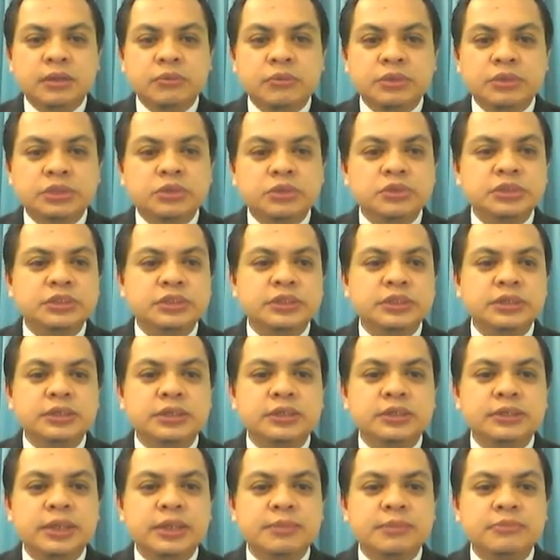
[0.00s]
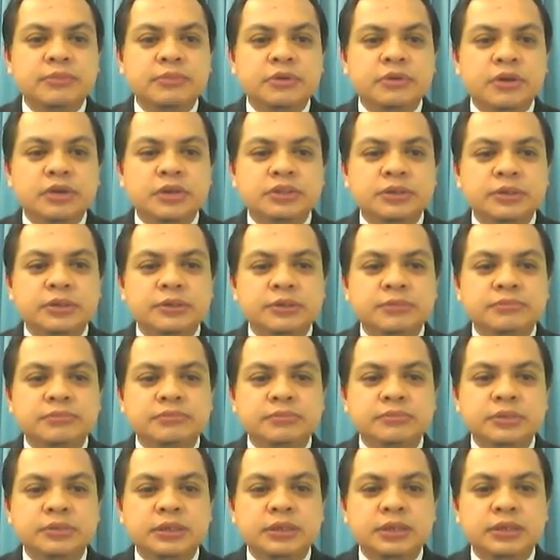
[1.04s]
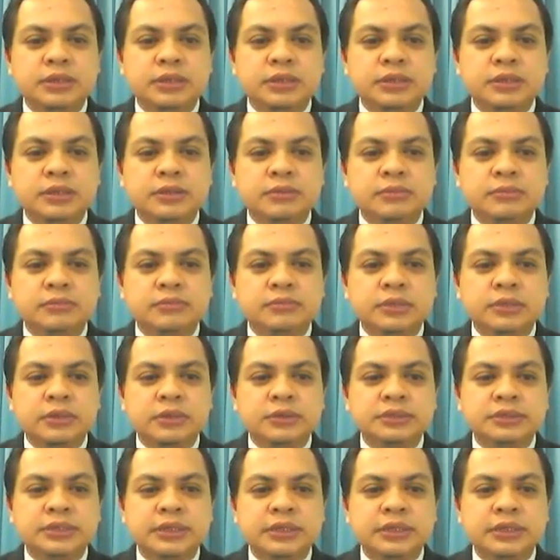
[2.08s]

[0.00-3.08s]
We choose them because there were